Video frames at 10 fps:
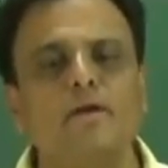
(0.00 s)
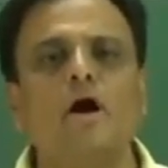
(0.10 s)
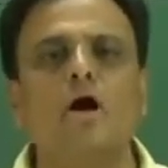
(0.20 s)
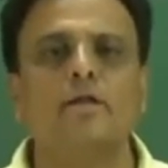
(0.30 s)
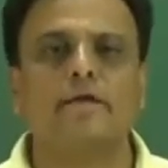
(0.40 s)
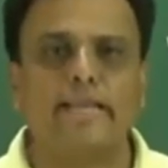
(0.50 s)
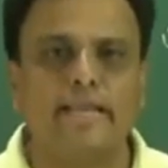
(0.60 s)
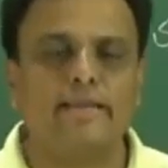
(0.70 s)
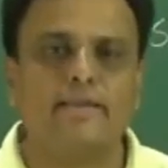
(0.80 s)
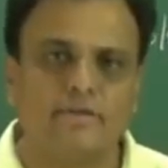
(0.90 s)
or
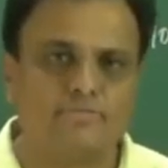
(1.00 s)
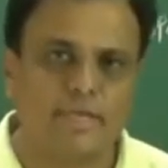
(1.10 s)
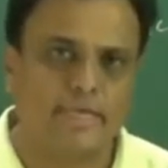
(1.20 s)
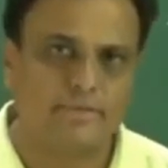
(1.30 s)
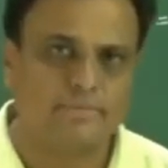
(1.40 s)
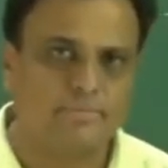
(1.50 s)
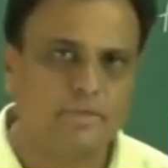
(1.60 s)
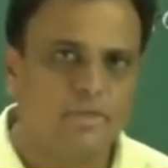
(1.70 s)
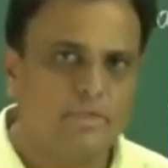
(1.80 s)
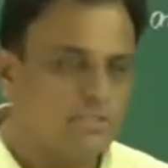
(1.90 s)
gradient of the line.
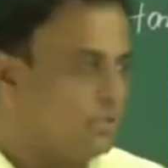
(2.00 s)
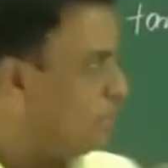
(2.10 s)
So